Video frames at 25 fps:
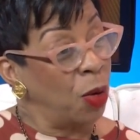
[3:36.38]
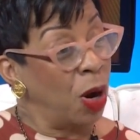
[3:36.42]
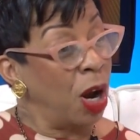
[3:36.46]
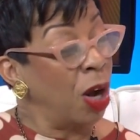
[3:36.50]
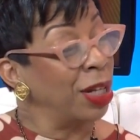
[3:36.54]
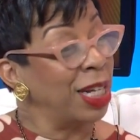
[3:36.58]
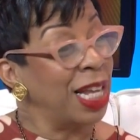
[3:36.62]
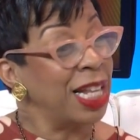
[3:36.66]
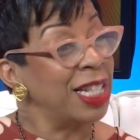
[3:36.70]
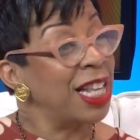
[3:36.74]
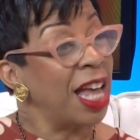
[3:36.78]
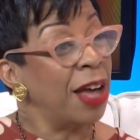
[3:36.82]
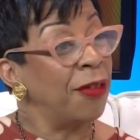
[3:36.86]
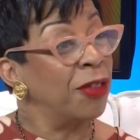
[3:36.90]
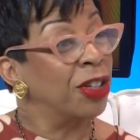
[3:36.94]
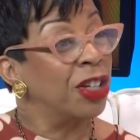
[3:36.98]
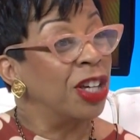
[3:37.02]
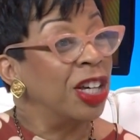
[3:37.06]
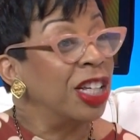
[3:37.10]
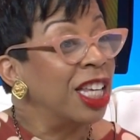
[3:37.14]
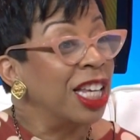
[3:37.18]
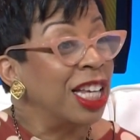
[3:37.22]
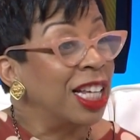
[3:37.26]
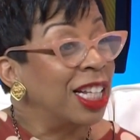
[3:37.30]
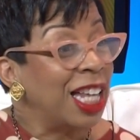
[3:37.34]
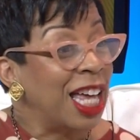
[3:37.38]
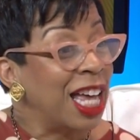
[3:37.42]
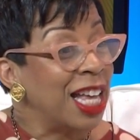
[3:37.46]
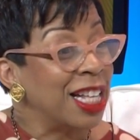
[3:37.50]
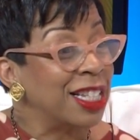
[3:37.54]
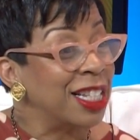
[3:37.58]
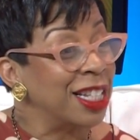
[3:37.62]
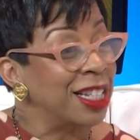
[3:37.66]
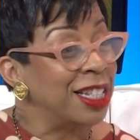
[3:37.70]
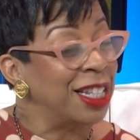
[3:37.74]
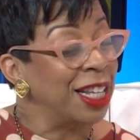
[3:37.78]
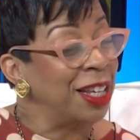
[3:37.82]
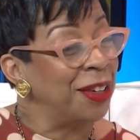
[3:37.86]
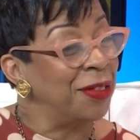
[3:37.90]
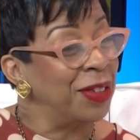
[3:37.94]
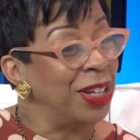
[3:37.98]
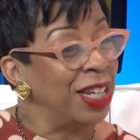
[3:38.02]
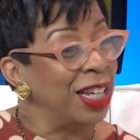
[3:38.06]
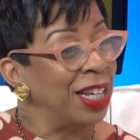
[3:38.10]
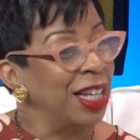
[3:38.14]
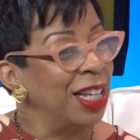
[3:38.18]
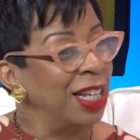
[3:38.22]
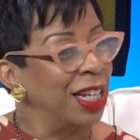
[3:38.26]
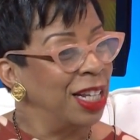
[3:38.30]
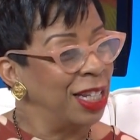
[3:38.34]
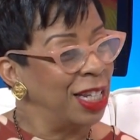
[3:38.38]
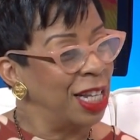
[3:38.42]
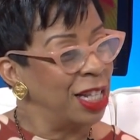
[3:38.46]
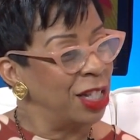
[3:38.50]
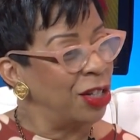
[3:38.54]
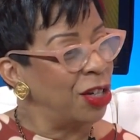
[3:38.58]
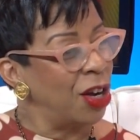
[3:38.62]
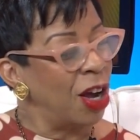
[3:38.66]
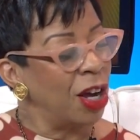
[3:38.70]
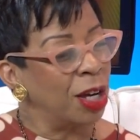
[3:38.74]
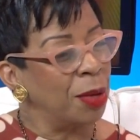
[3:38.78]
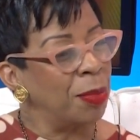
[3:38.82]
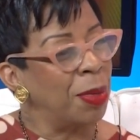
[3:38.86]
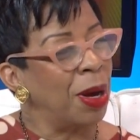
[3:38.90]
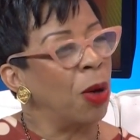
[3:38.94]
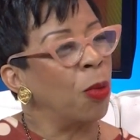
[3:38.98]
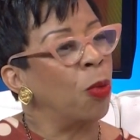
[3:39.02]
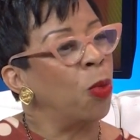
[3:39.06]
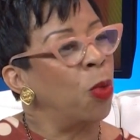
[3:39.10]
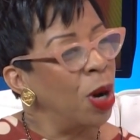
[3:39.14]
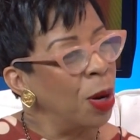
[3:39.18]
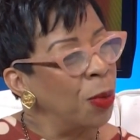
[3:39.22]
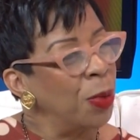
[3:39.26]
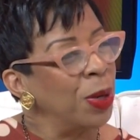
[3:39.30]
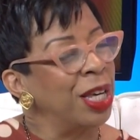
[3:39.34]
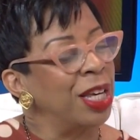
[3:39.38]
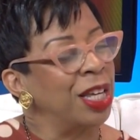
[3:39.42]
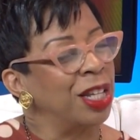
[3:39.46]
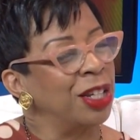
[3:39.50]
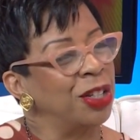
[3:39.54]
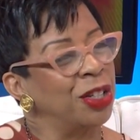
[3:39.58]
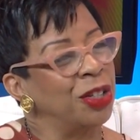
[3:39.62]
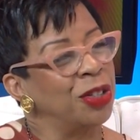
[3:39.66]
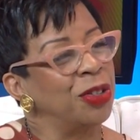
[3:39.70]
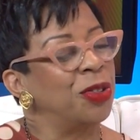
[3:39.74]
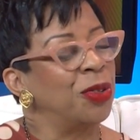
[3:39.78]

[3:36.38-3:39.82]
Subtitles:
Let's have a cooking class this evening. Let's talk about what we can do